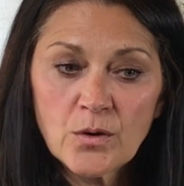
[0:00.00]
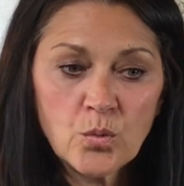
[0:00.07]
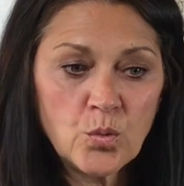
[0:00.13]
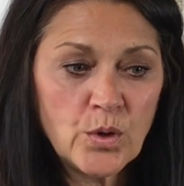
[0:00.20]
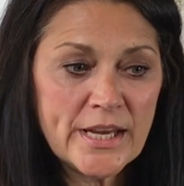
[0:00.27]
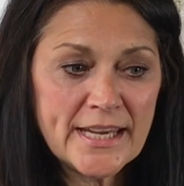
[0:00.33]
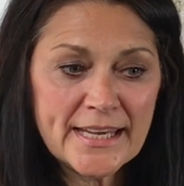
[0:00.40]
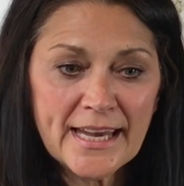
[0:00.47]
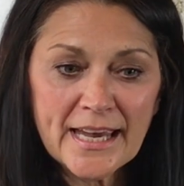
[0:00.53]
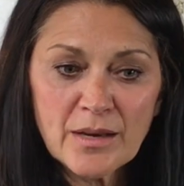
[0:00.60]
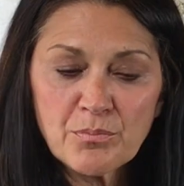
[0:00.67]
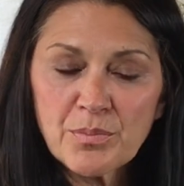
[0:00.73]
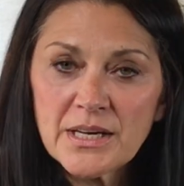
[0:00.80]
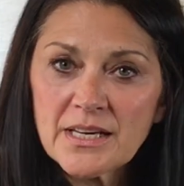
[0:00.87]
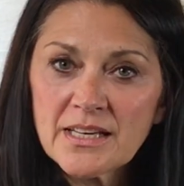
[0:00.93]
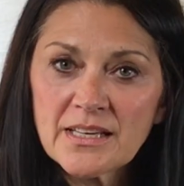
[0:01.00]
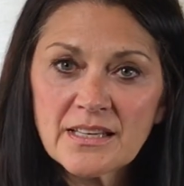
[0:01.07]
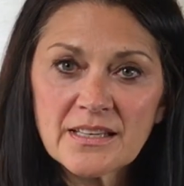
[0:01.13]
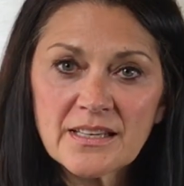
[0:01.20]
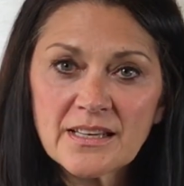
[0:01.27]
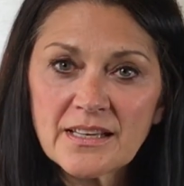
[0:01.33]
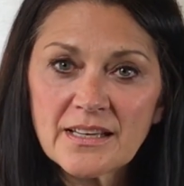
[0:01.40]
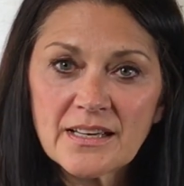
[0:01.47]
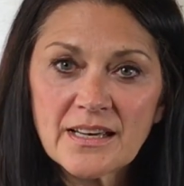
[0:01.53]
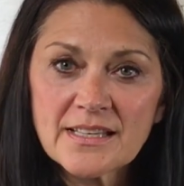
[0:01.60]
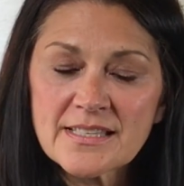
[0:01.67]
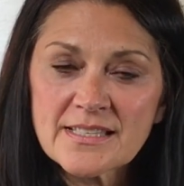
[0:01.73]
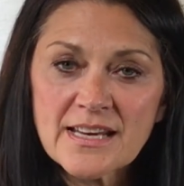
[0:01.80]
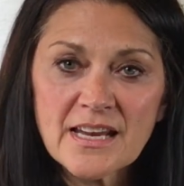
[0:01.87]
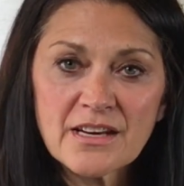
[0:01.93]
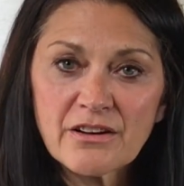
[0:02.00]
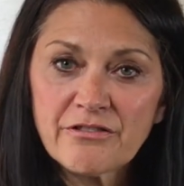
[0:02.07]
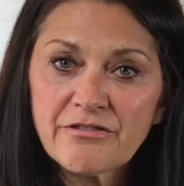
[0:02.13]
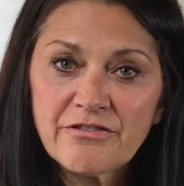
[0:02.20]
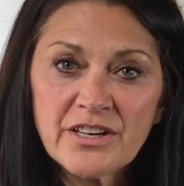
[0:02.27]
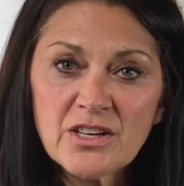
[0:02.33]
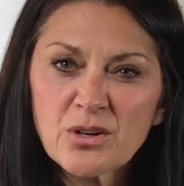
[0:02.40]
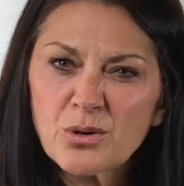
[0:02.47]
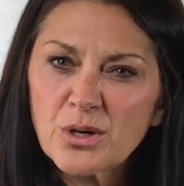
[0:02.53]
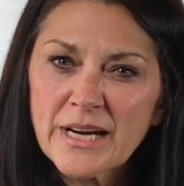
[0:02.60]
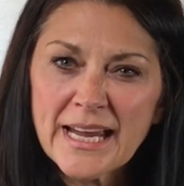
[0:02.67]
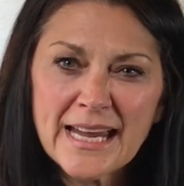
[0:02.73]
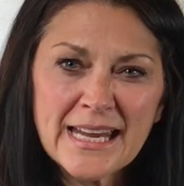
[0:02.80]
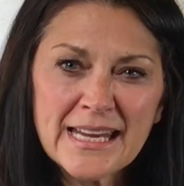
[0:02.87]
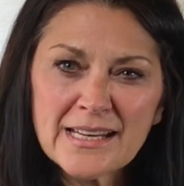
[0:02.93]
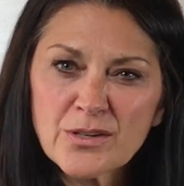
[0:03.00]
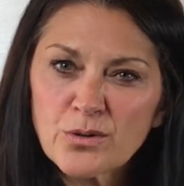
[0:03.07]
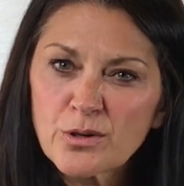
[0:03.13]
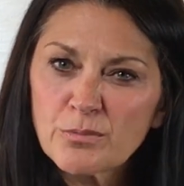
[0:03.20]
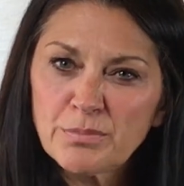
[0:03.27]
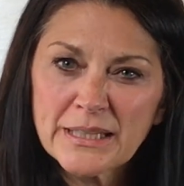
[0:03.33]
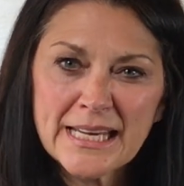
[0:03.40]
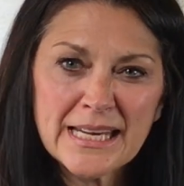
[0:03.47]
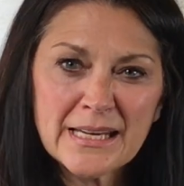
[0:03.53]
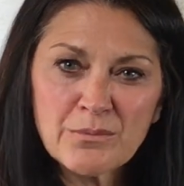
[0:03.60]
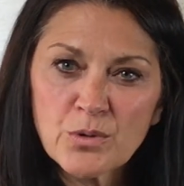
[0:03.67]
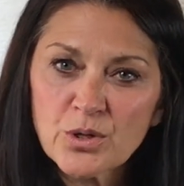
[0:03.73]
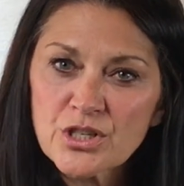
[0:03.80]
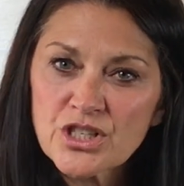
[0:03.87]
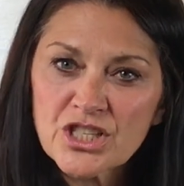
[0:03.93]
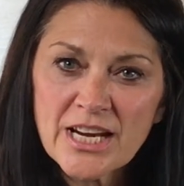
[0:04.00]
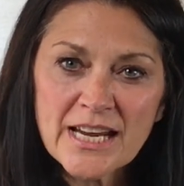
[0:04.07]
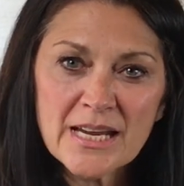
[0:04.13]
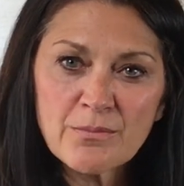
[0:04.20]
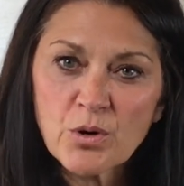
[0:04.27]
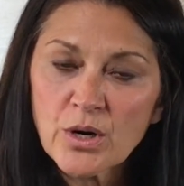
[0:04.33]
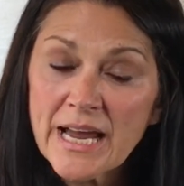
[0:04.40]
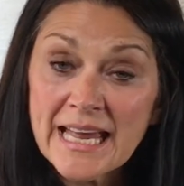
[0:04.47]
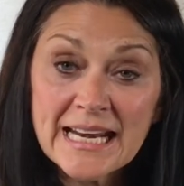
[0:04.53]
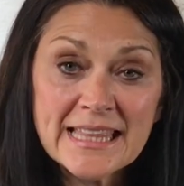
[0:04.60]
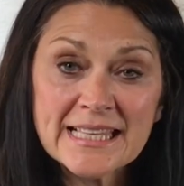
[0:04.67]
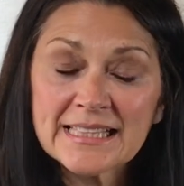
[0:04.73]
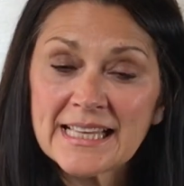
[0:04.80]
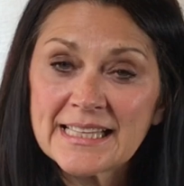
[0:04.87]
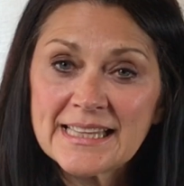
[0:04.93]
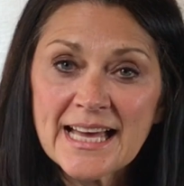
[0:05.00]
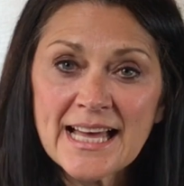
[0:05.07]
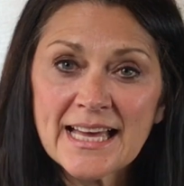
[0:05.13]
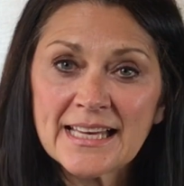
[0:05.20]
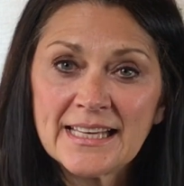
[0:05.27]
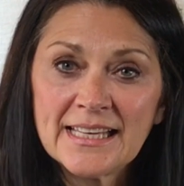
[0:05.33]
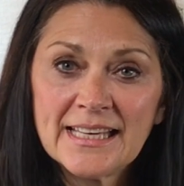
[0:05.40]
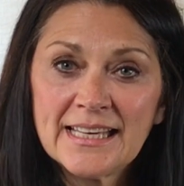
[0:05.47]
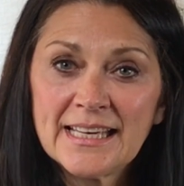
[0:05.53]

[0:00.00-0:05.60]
we can't be in a state of fear or hate or blame or shame or anything like that.